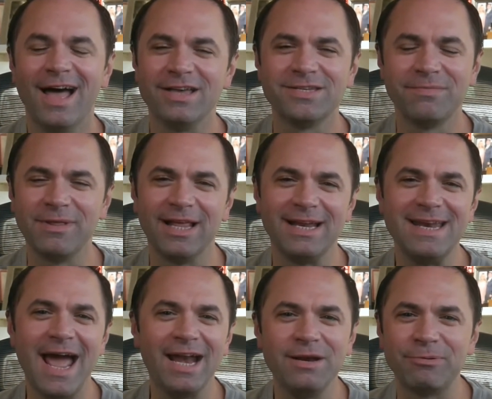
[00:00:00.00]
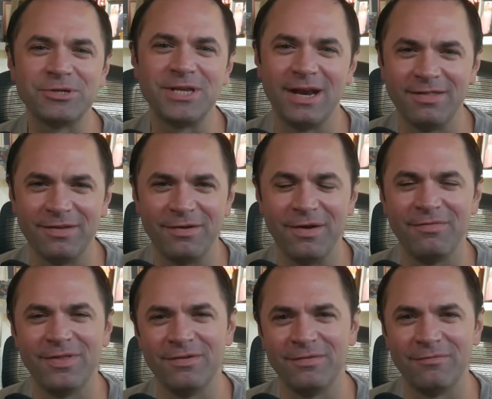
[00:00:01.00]
something like 90% of
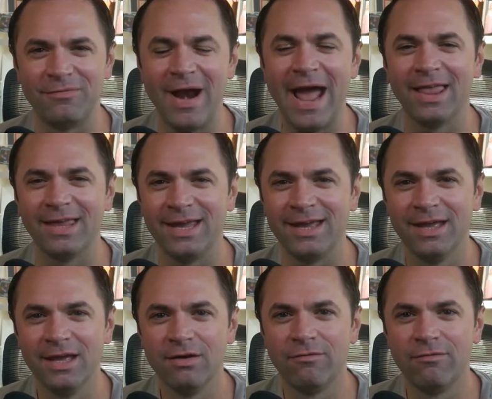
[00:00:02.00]
the rally